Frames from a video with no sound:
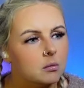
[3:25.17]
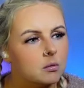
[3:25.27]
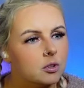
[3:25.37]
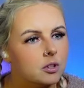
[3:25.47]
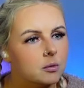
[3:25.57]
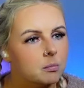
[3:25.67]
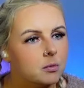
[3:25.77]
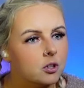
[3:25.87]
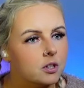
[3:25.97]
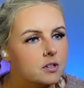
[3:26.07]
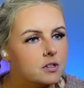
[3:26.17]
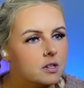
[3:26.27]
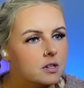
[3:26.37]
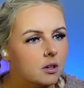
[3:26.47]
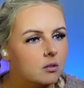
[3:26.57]
What? The boy is
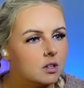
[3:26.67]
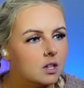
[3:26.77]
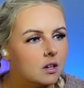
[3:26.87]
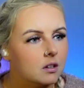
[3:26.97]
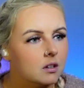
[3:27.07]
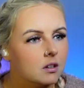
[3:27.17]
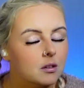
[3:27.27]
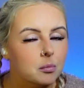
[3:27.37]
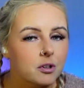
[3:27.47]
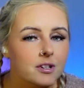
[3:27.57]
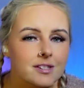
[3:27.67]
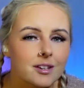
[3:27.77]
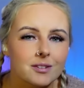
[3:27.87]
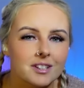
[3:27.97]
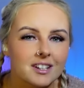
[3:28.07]
now the king. The boy is now
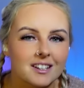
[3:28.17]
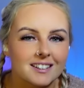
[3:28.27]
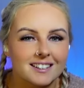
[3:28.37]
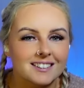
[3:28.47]
the king?